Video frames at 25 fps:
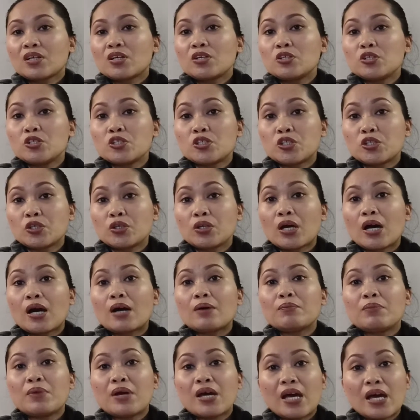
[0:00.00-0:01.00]
You should
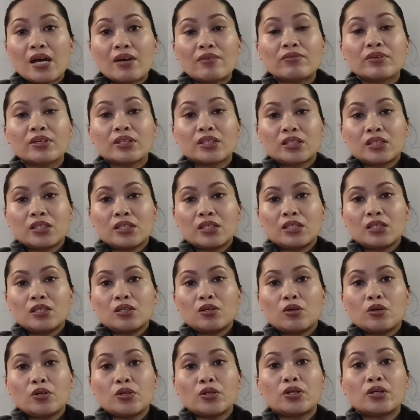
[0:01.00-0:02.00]
have everything
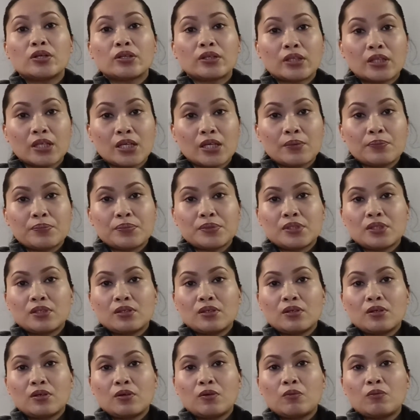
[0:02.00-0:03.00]
on your tips,
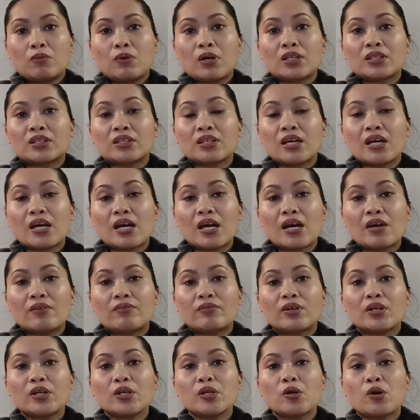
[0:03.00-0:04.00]

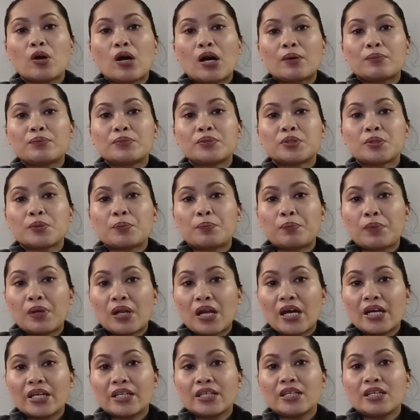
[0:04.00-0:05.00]
whatever you have
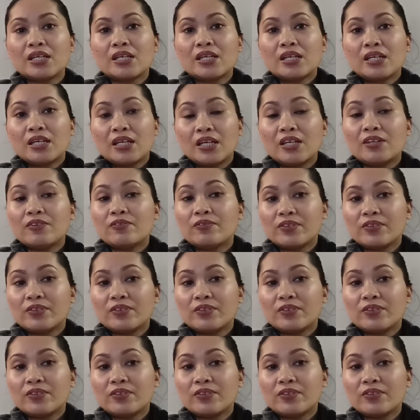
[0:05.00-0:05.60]
supplied in